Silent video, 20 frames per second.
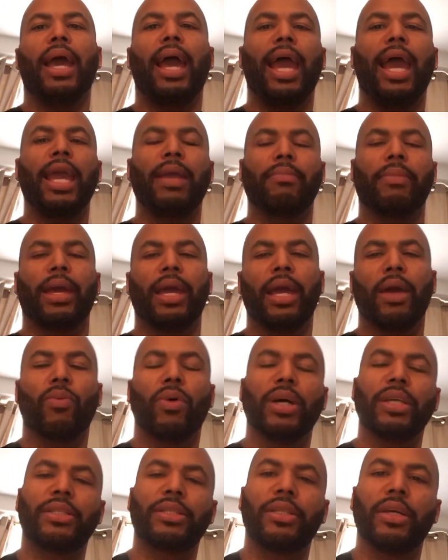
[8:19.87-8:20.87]
hey man,
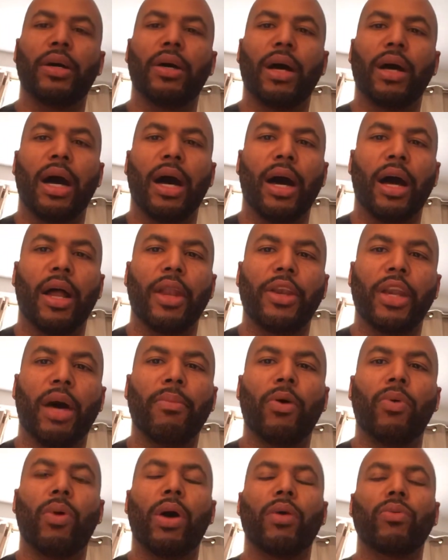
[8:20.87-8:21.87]
what's the uh,
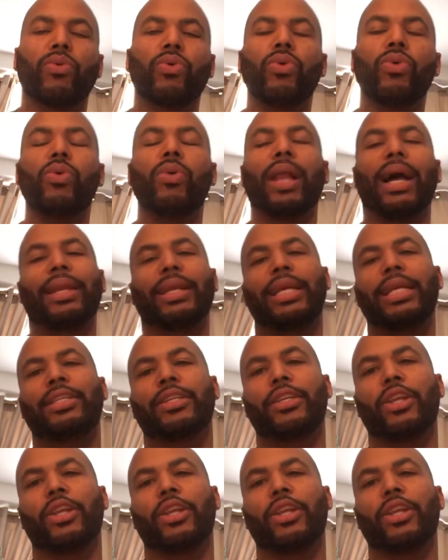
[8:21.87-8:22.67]
number one rule I need